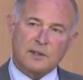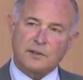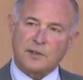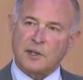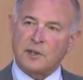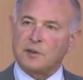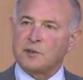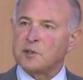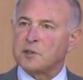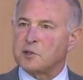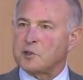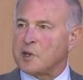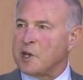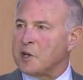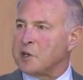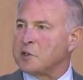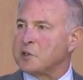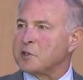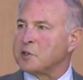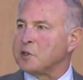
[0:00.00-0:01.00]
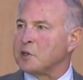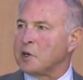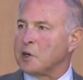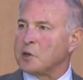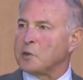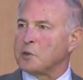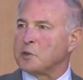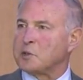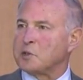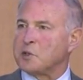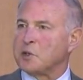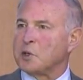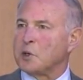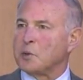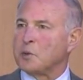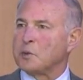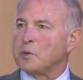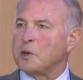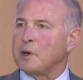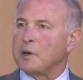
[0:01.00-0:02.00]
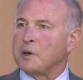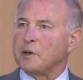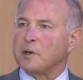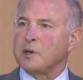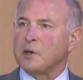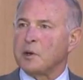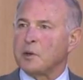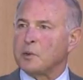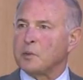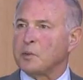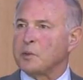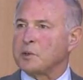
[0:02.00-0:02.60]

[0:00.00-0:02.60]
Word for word: that the states, you know, could still, uh, you know,